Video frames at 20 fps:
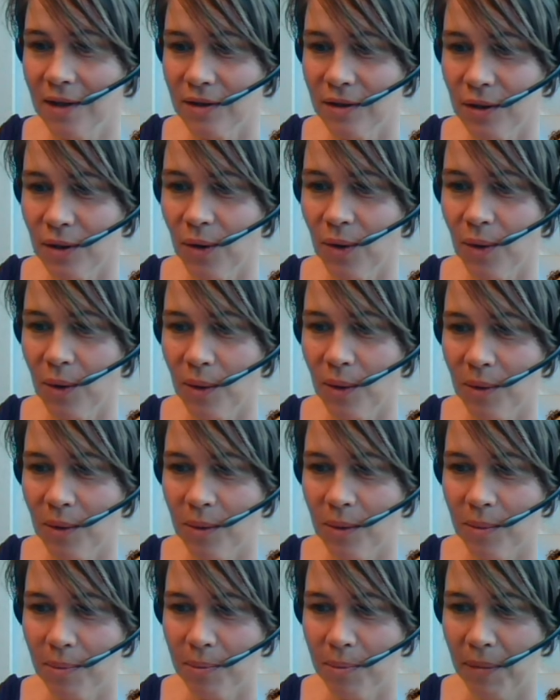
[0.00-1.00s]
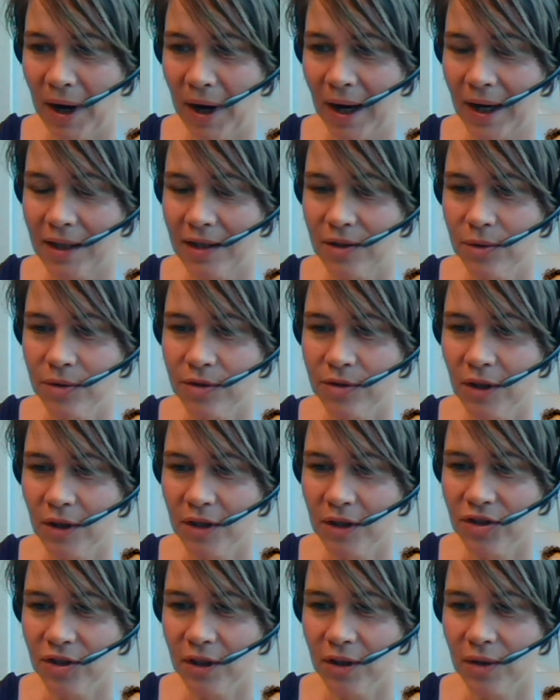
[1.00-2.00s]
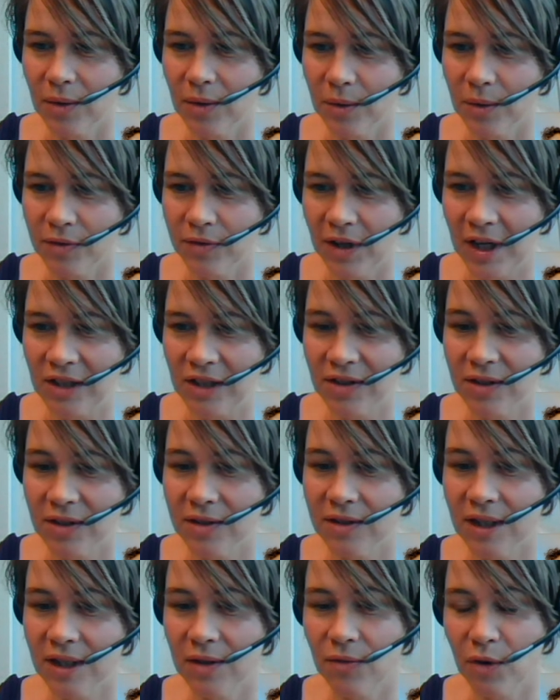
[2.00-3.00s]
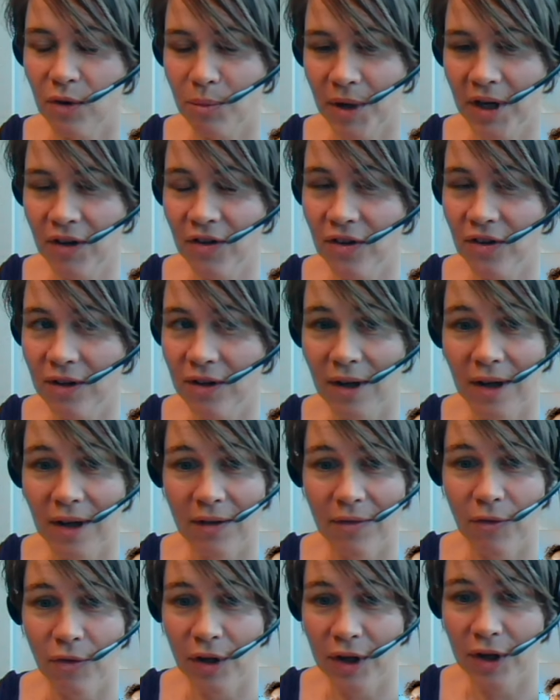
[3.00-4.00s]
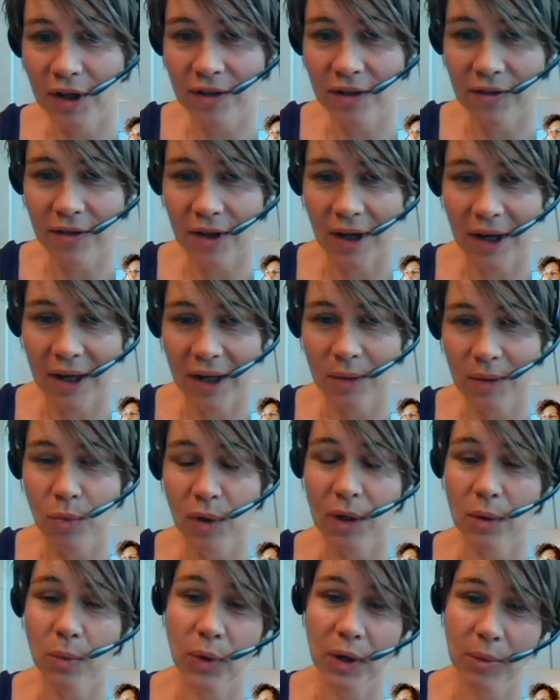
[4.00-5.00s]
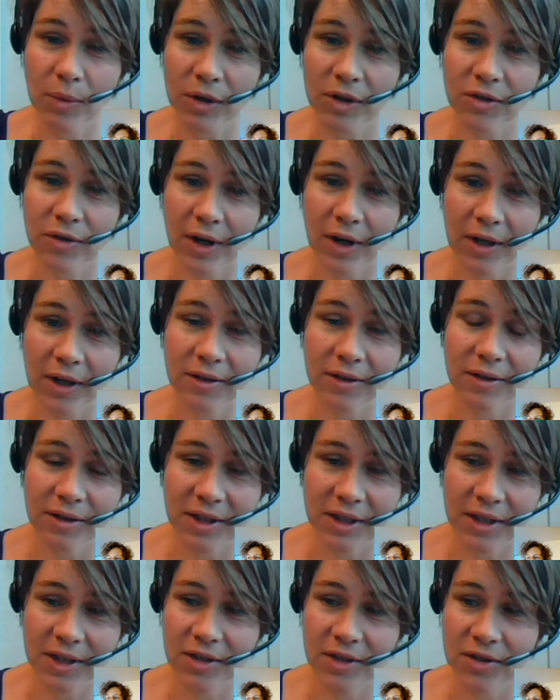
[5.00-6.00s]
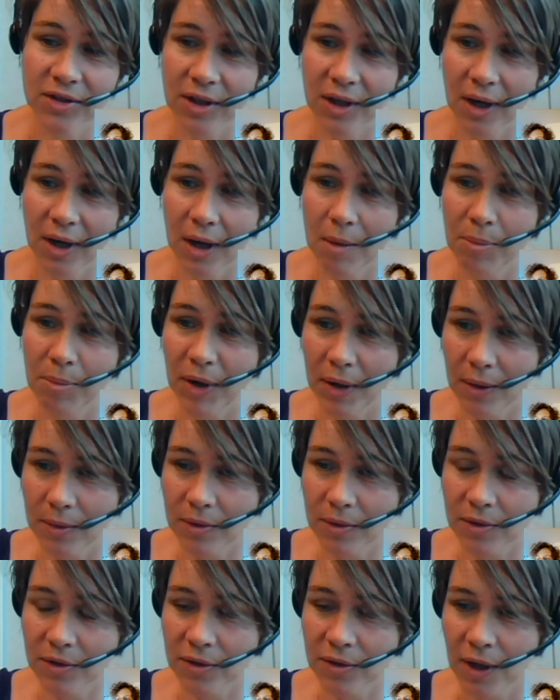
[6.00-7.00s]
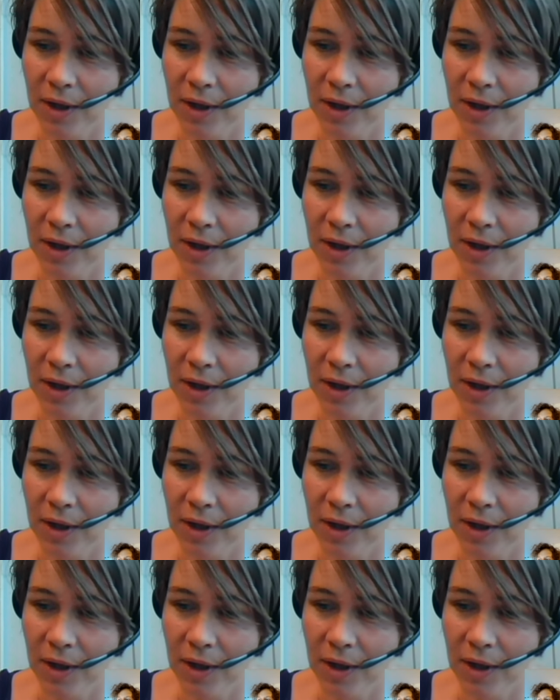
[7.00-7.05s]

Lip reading: to go back to such an old-fashioned information delivery design when we were trying to teach about